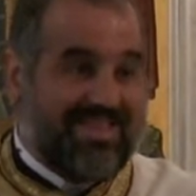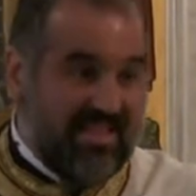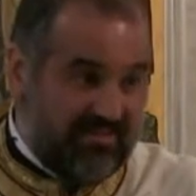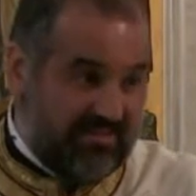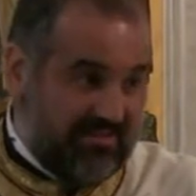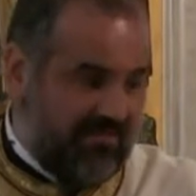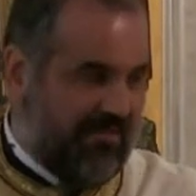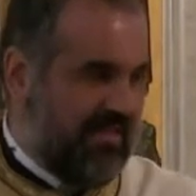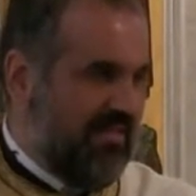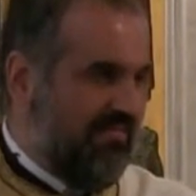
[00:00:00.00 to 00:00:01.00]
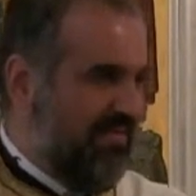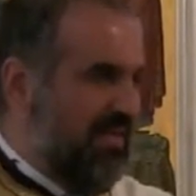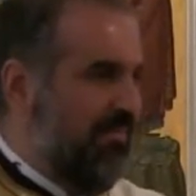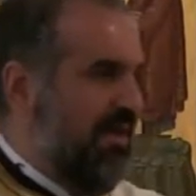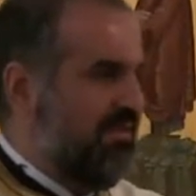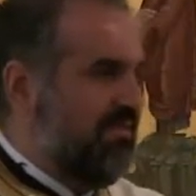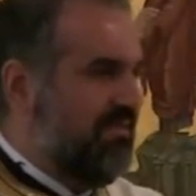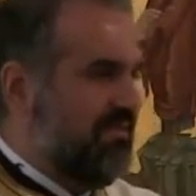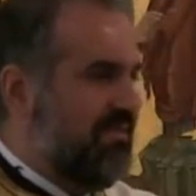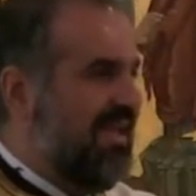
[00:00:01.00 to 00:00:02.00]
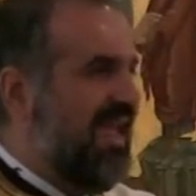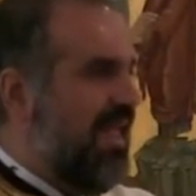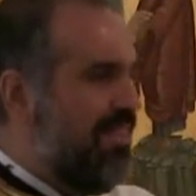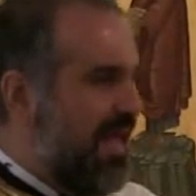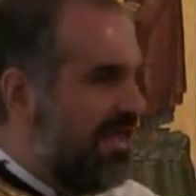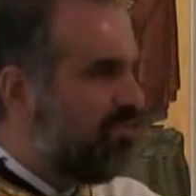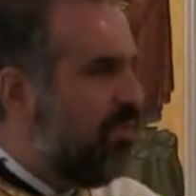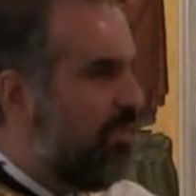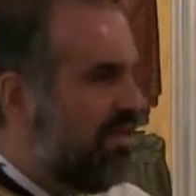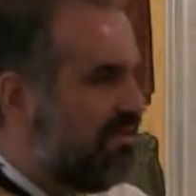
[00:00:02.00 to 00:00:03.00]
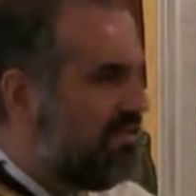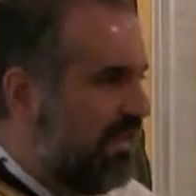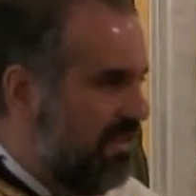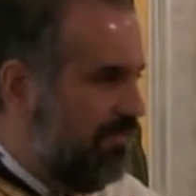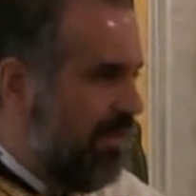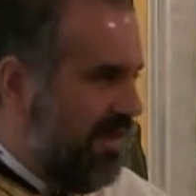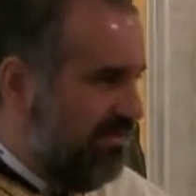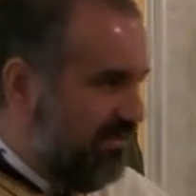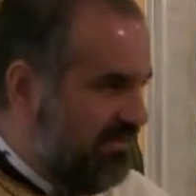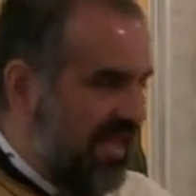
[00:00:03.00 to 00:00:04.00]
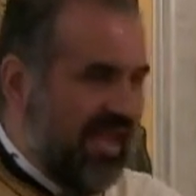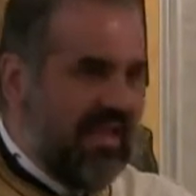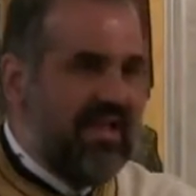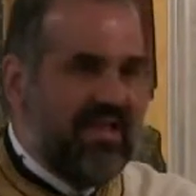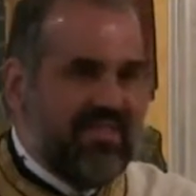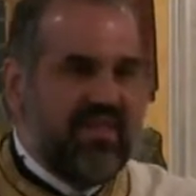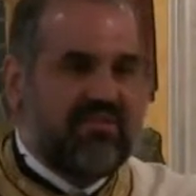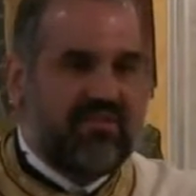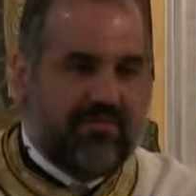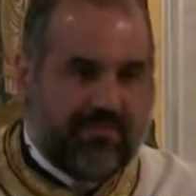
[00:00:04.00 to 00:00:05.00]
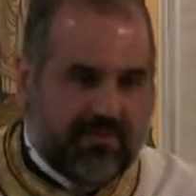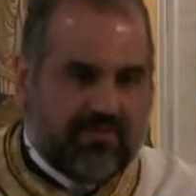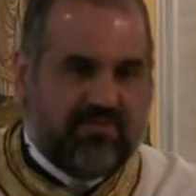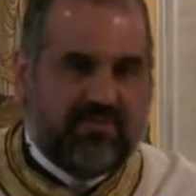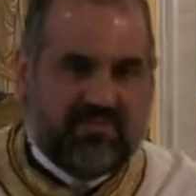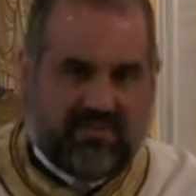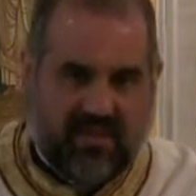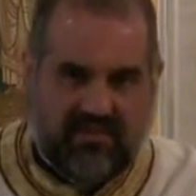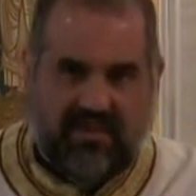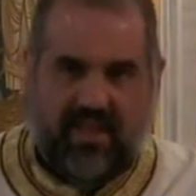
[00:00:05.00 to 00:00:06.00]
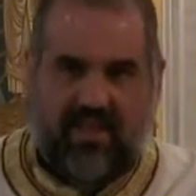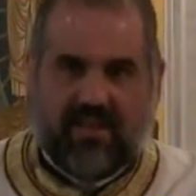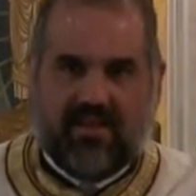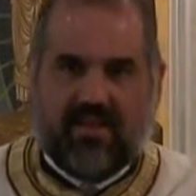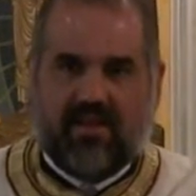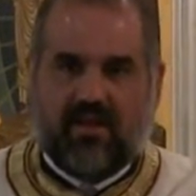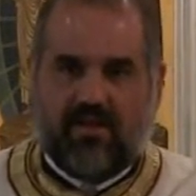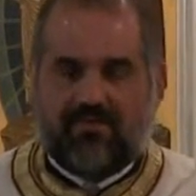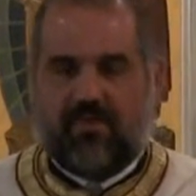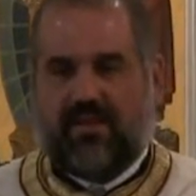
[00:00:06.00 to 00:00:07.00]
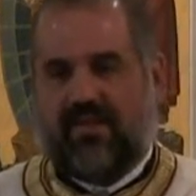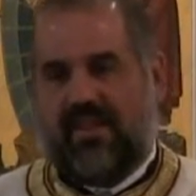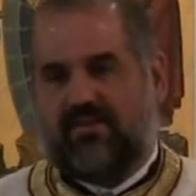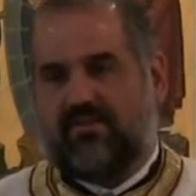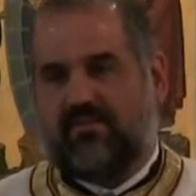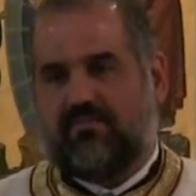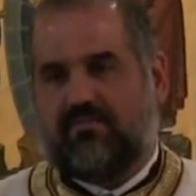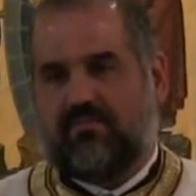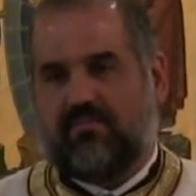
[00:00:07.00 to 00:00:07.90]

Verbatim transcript: This is the faith of the apostles, and that's what we are celebrating today, this first Sunday of Great Lent.